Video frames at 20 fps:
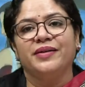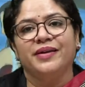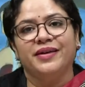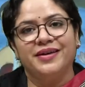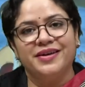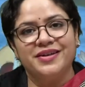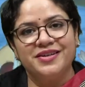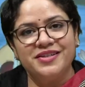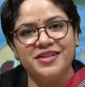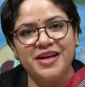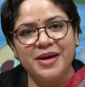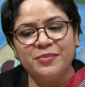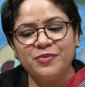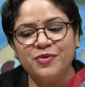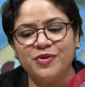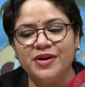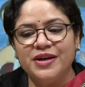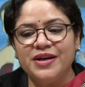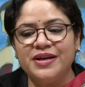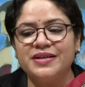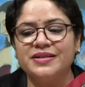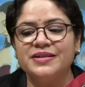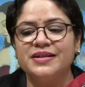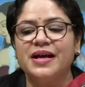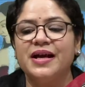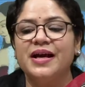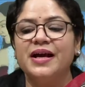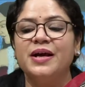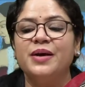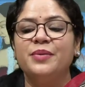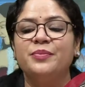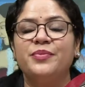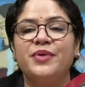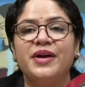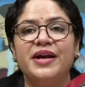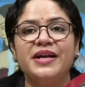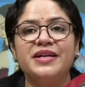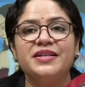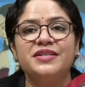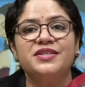their contemporaries,
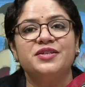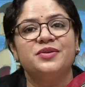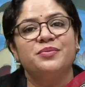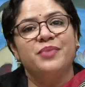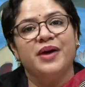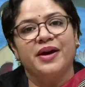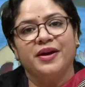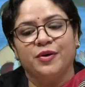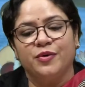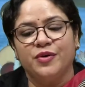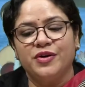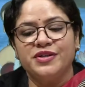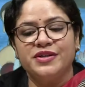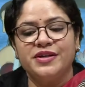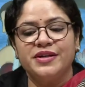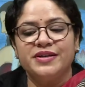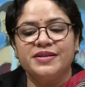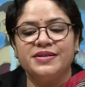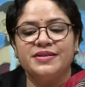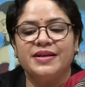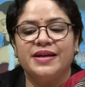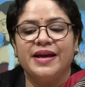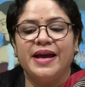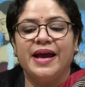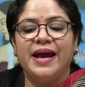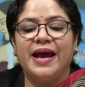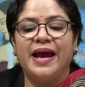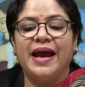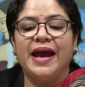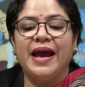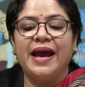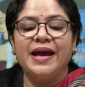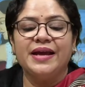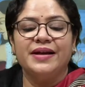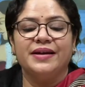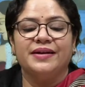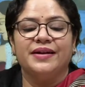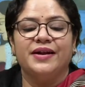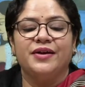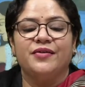praised by critics,
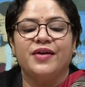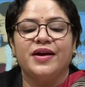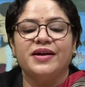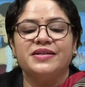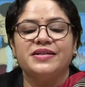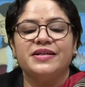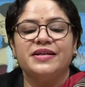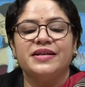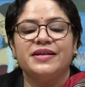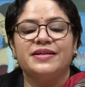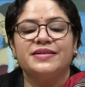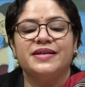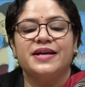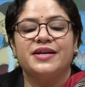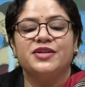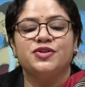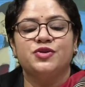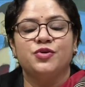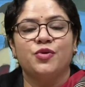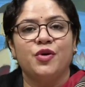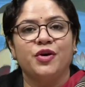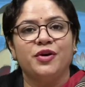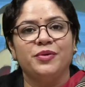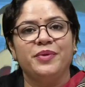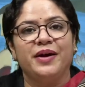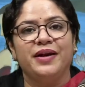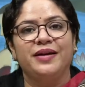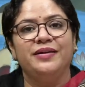and their writing is enjoyed by